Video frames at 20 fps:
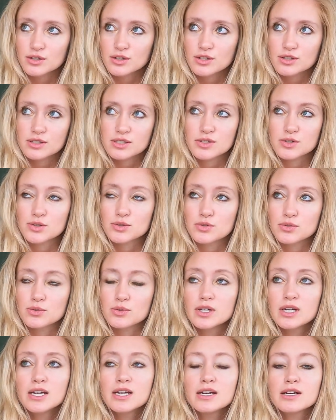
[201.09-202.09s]
You could
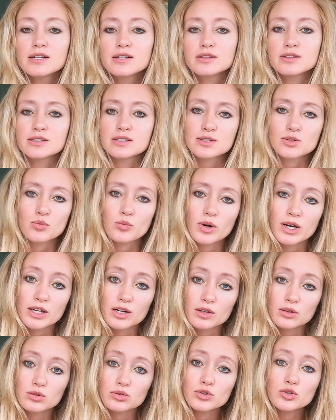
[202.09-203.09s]
do this
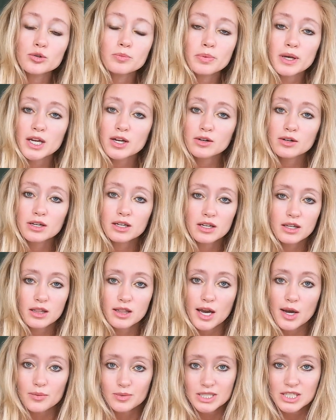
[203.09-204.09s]
one loop
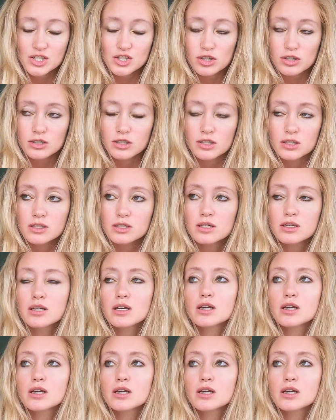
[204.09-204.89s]
area that we took.